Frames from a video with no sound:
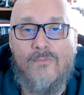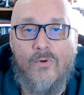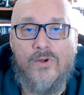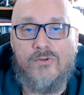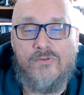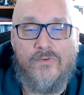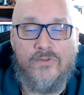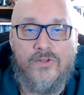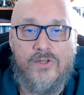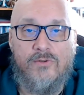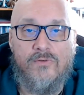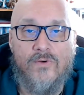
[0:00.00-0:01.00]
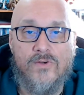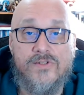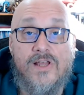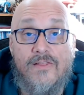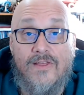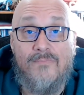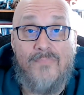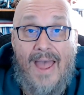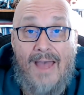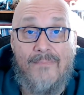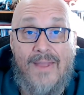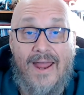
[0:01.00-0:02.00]
useful to the universe than
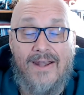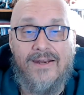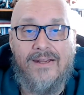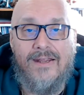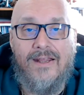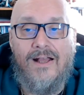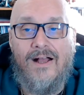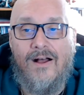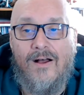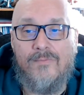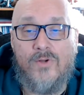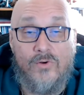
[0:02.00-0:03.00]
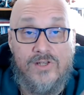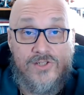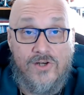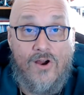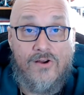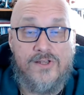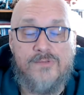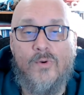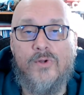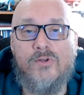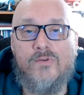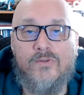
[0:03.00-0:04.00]
Batman. Tony Stark is more
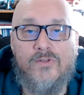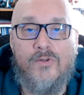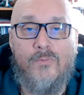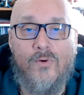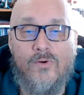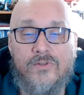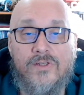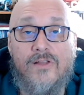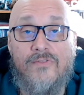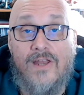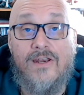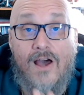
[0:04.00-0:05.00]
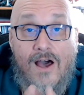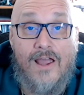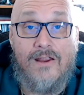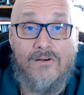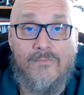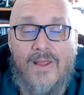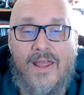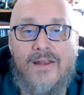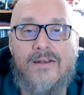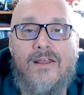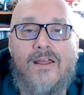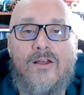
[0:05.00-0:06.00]
useful to the world than Iron
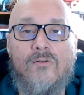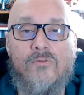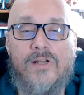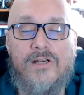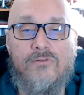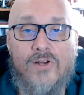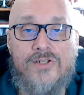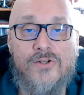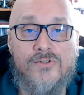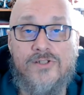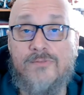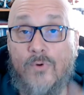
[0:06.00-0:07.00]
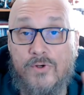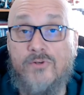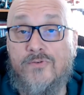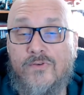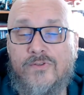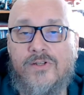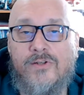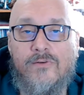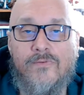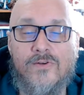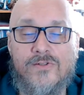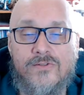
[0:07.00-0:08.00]
Man. Reed Richards is more useful to the
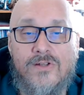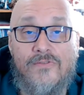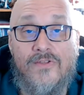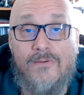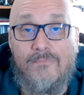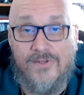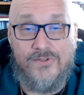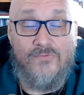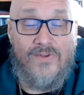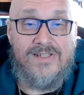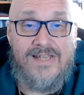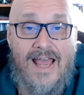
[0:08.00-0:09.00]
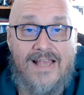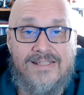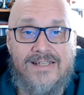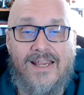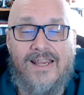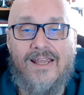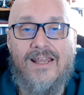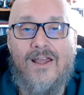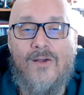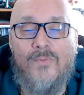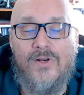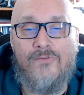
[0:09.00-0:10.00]
universe than Mr. Fantastic.
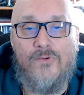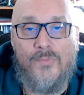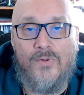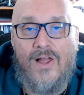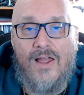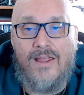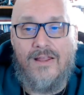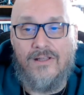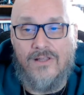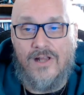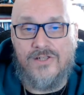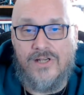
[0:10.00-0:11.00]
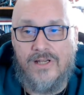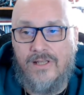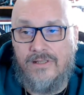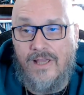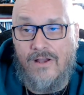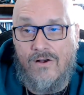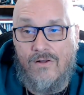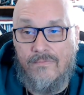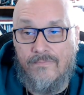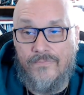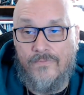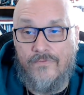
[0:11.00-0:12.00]
But if you apply logic, they
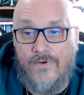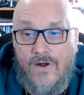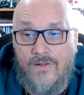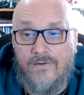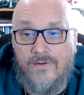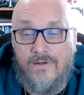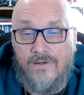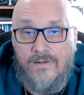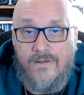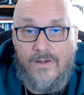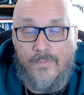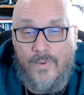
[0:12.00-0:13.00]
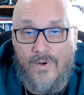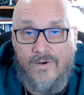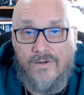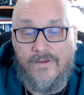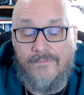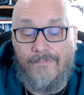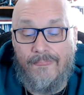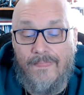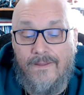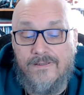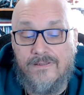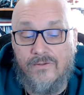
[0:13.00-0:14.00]
all fall apart.
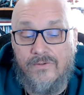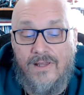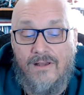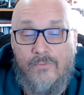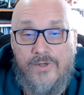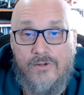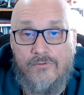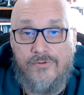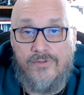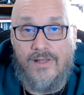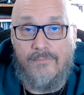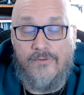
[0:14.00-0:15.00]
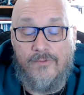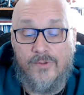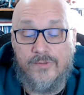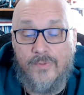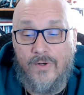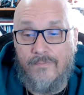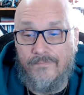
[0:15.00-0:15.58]
So, yeah, we don't do that for the most part.